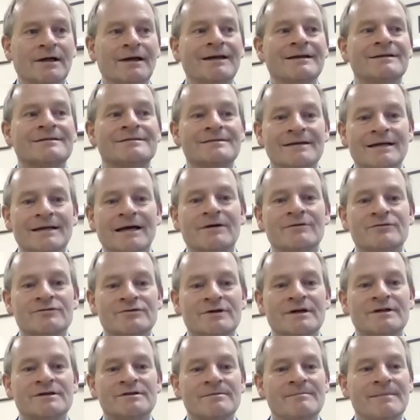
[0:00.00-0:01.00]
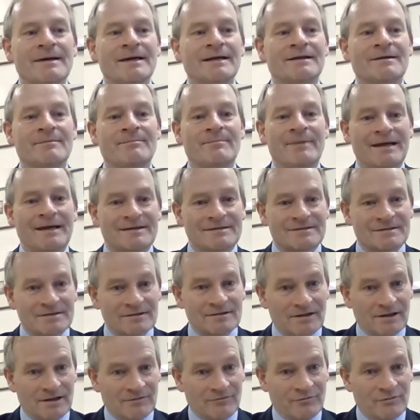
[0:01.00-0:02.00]
It's now trying to make the best
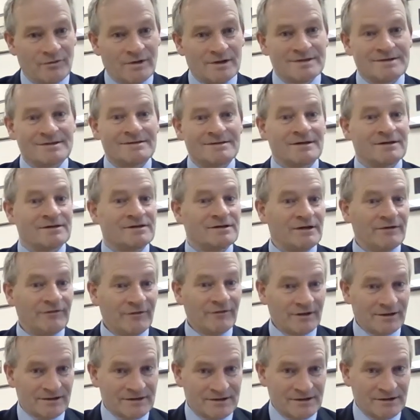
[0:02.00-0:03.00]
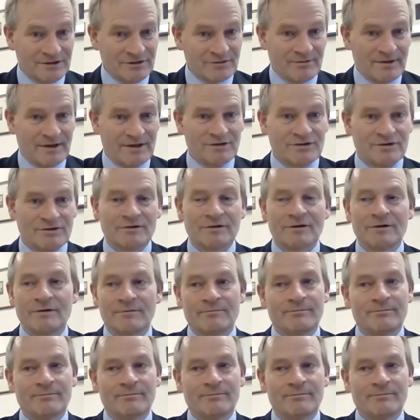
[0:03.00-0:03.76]
of what is a difficult situation,